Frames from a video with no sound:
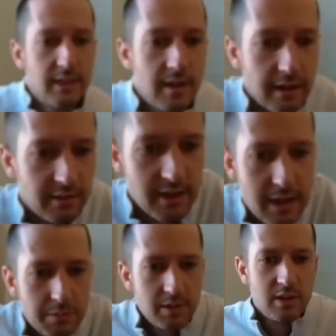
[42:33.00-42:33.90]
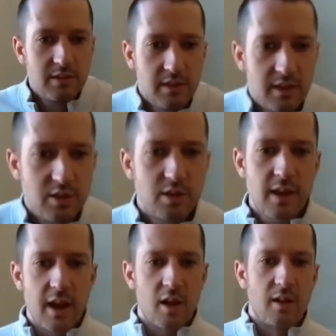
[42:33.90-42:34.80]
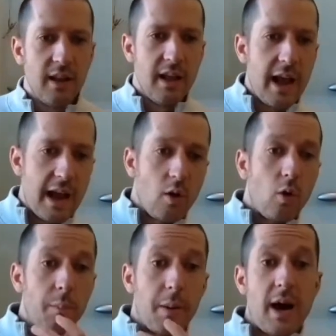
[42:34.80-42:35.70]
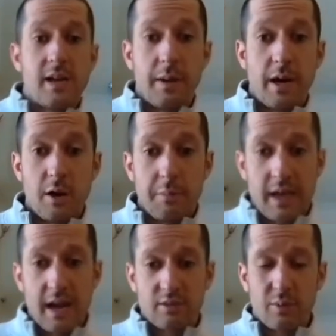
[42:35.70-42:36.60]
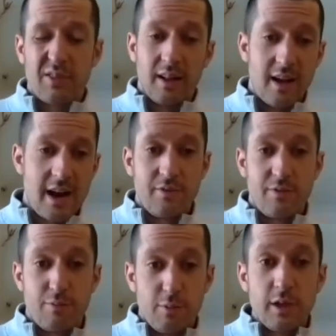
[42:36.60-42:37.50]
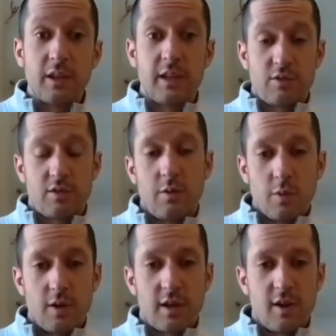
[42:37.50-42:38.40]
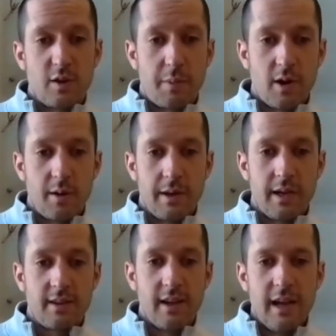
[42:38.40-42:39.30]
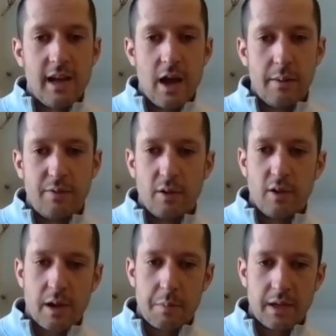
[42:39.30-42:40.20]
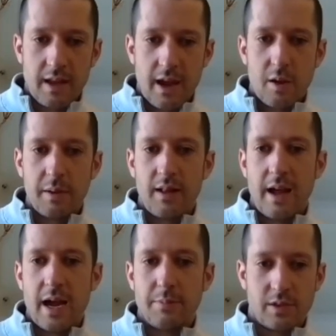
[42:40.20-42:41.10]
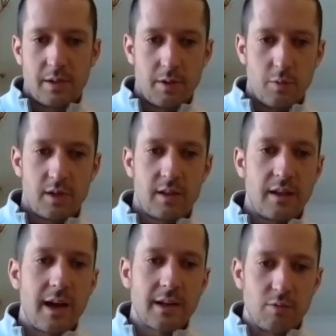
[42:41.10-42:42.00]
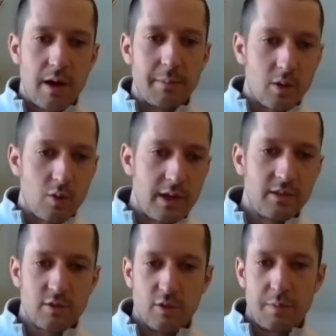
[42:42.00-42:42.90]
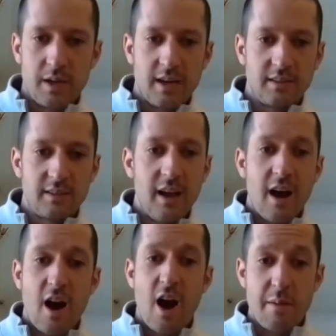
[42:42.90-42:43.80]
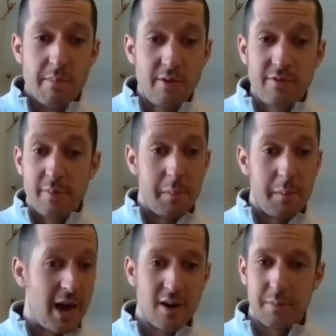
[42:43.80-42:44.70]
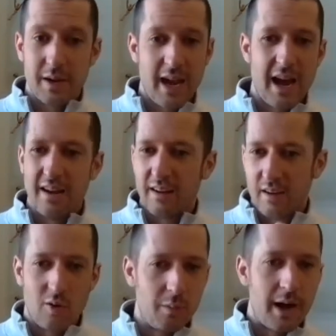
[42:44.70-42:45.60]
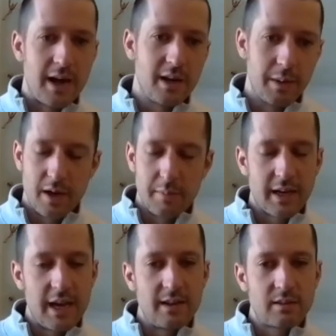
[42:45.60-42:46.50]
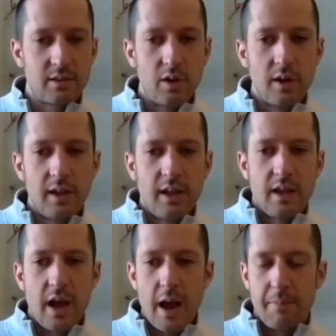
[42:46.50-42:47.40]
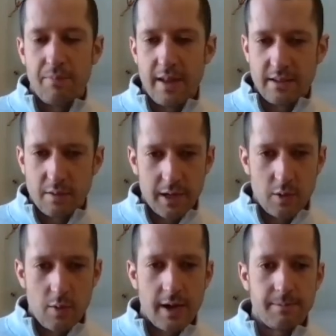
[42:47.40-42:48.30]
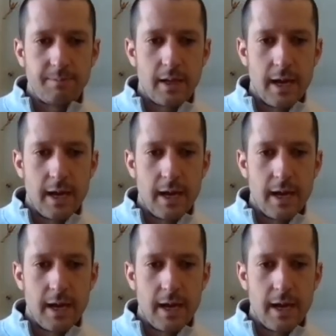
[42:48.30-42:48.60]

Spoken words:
as the name suggests, the tissue scale, and whole body biomechanics. We have a lot of really interesting work in our department. If you look up like the Helmet Lab or some of the work that Dr. Robin Queen's group does on movement biomechanics and whole body biomechanics. So that's a big one.